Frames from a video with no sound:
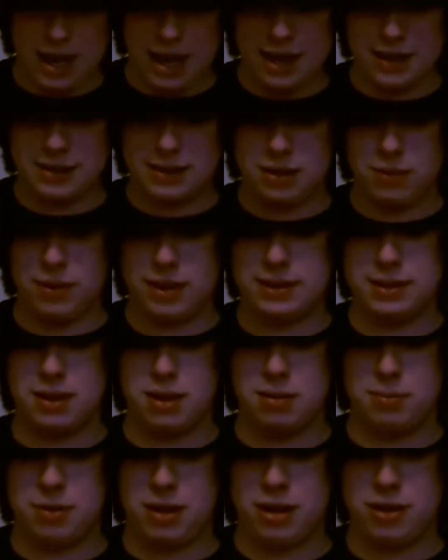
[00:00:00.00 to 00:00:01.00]
as the rest of
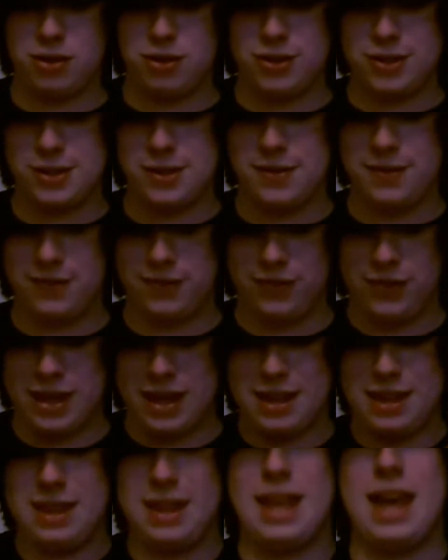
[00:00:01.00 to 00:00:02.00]
the brush.
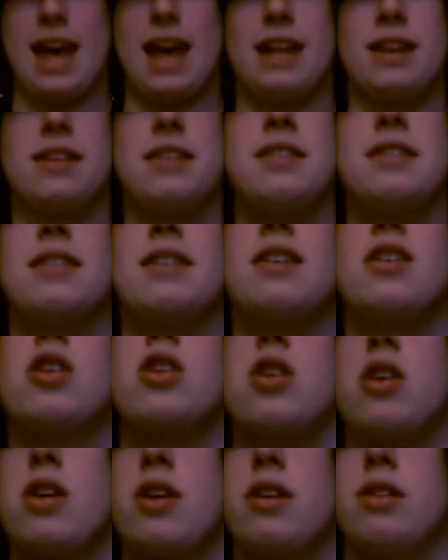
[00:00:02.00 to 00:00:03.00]
And then,
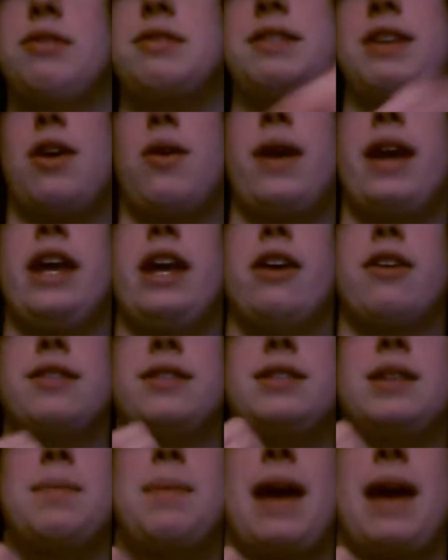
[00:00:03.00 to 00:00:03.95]
so here's the